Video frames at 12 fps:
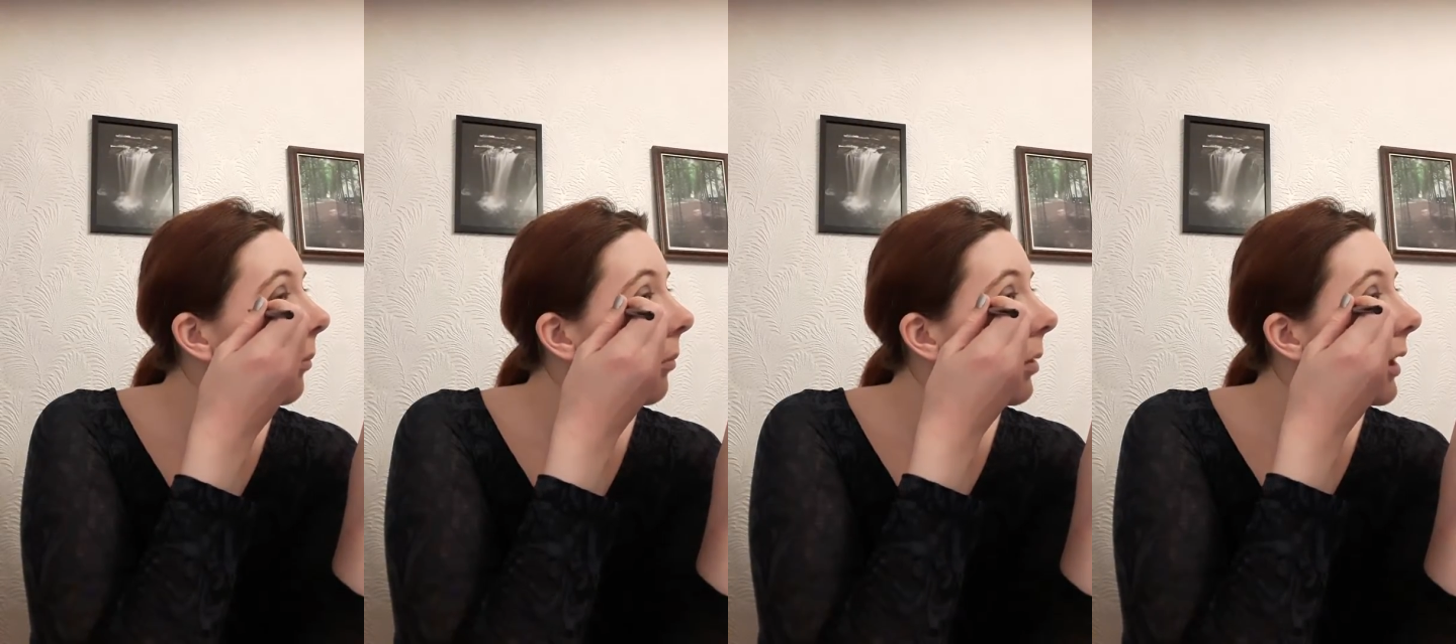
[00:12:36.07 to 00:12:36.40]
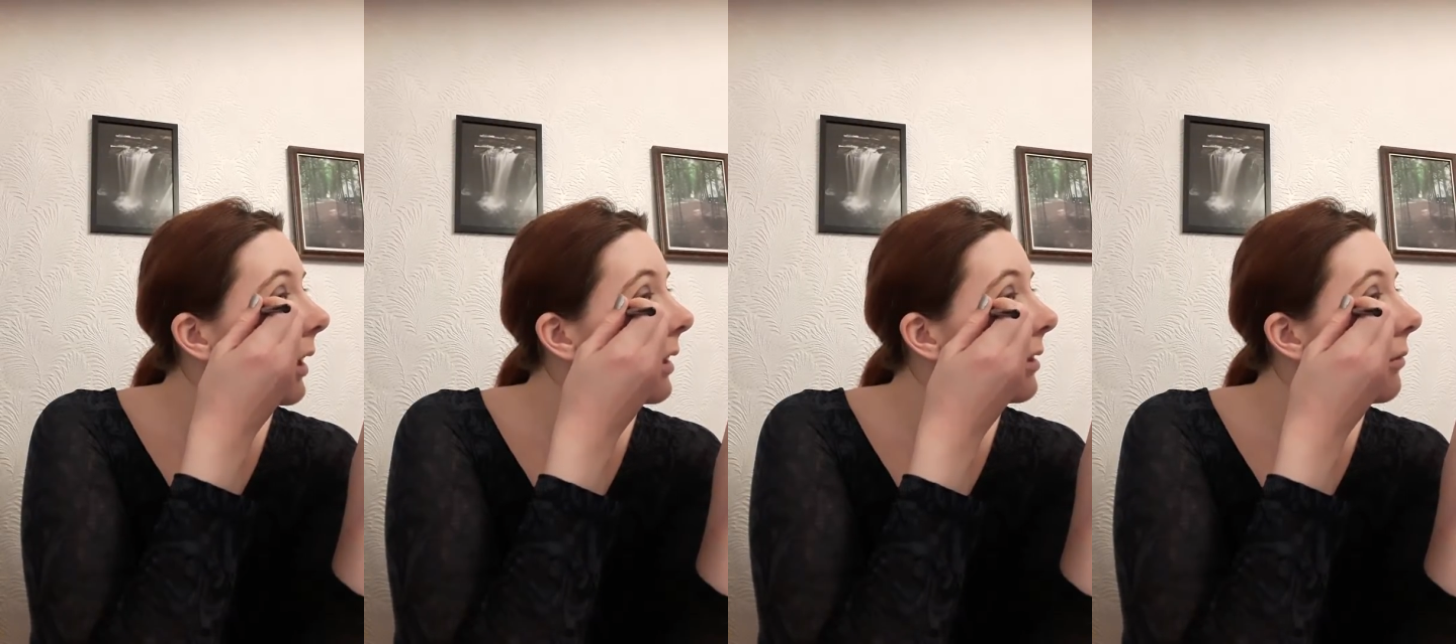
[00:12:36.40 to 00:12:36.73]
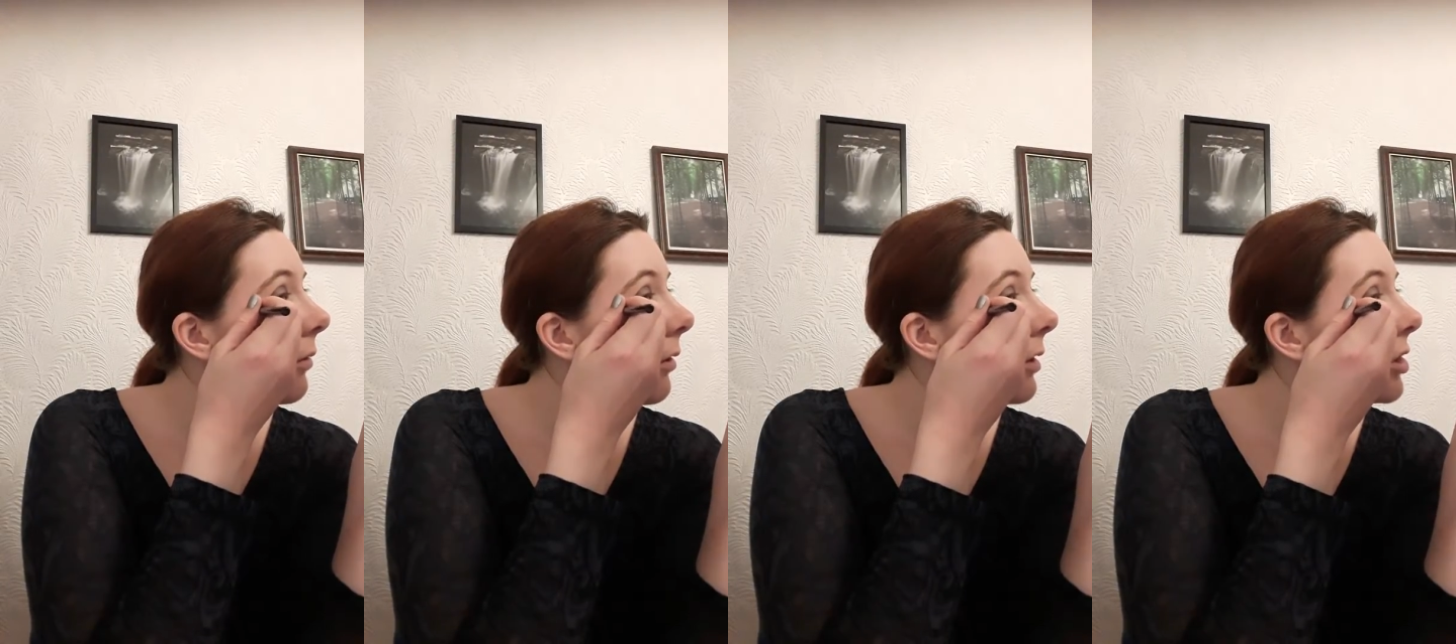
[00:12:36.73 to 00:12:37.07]
but it is
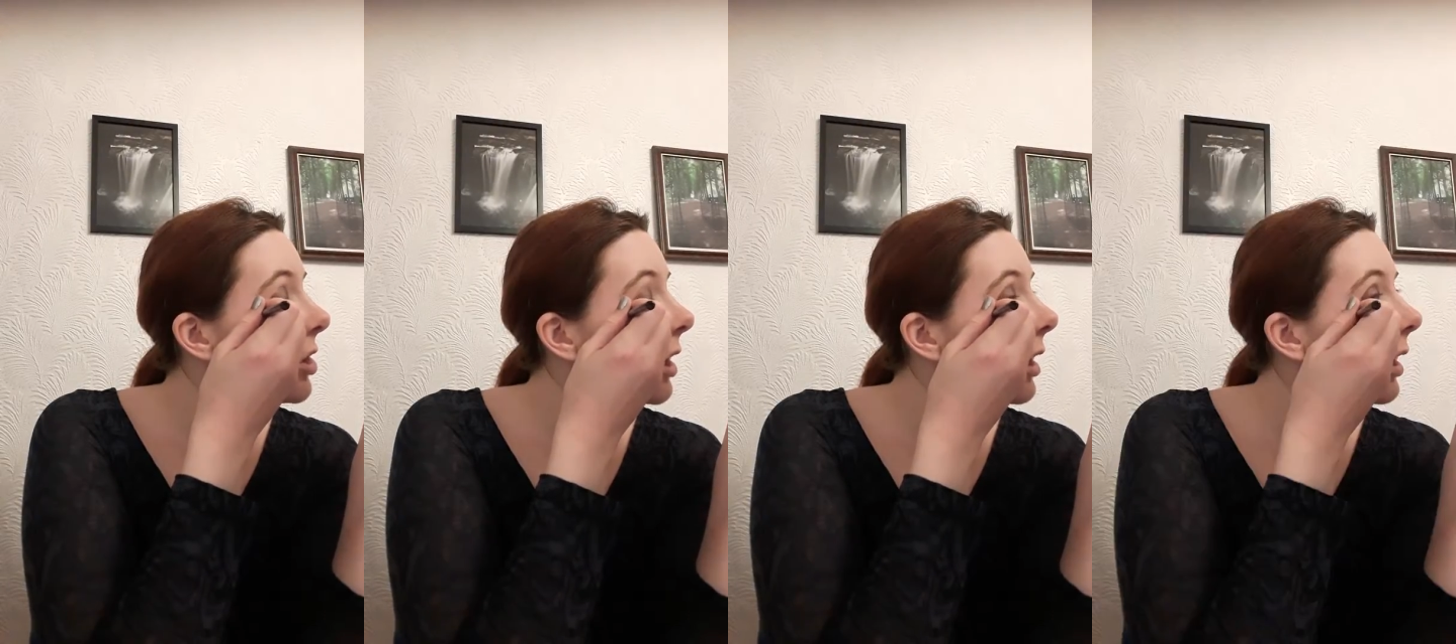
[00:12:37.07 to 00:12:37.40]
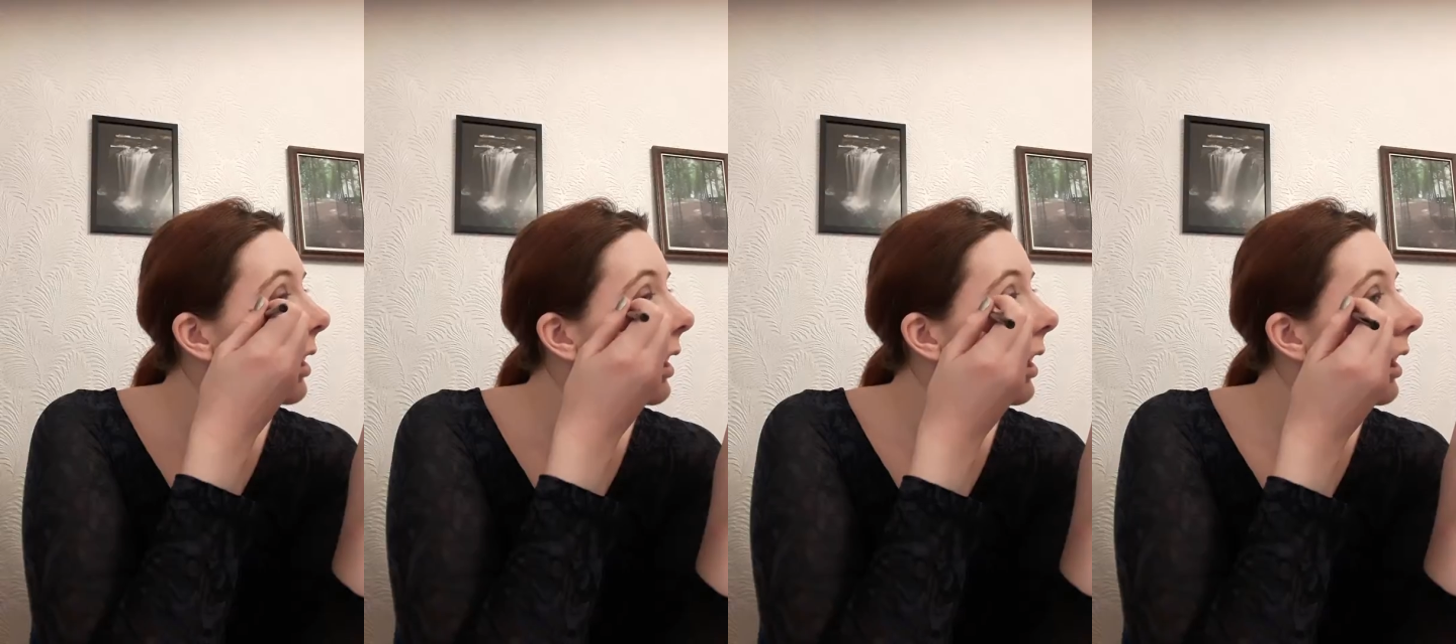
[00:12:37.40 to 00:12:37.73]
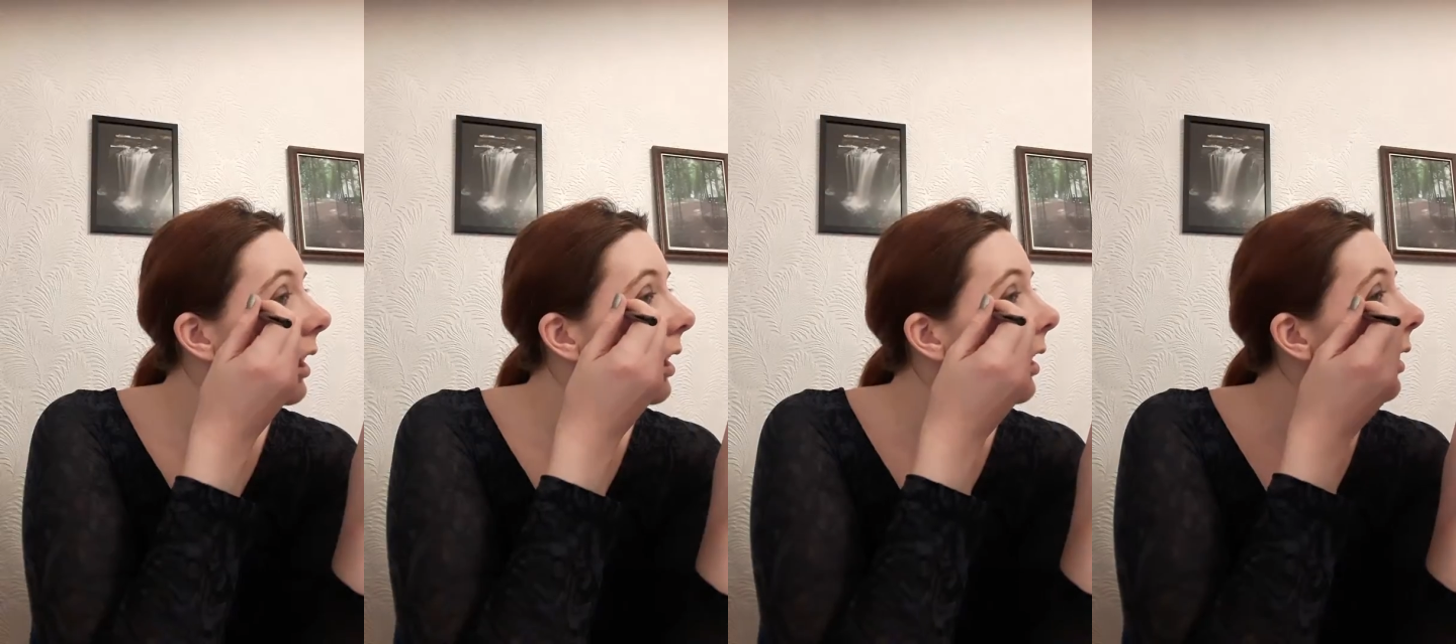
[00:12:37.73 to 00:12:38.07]
very
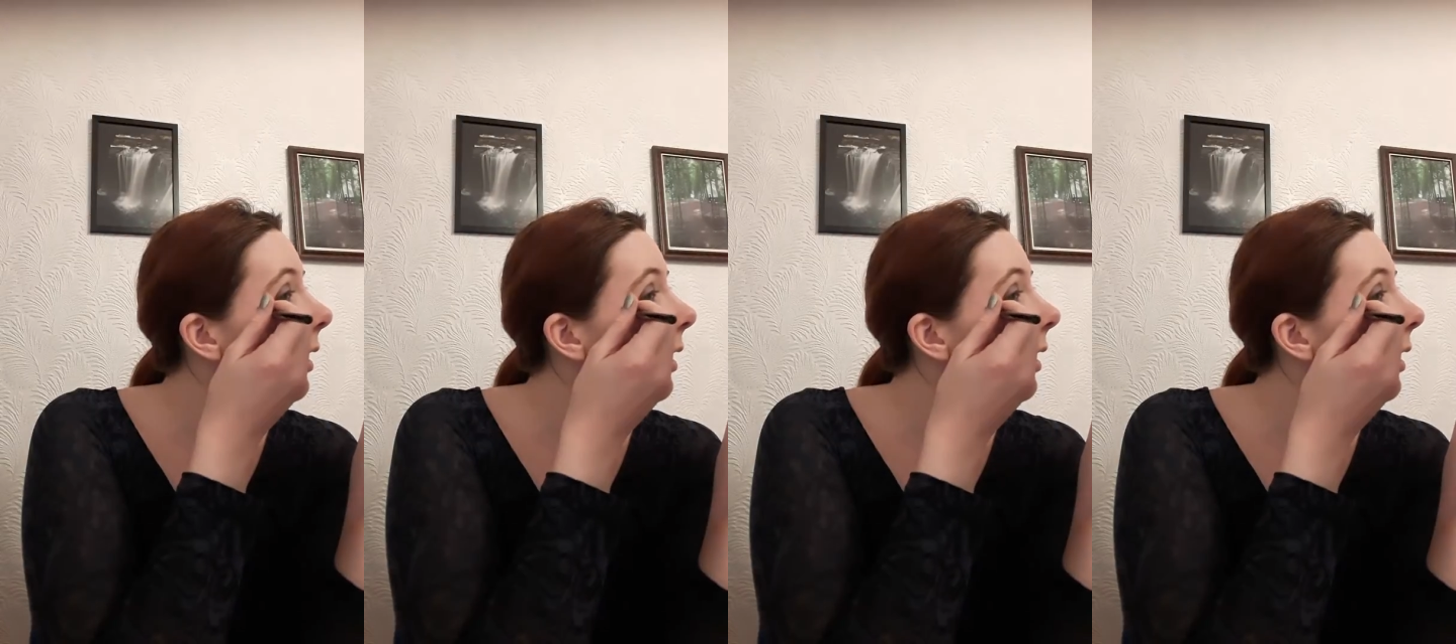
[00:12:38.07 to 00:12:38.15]
chunky.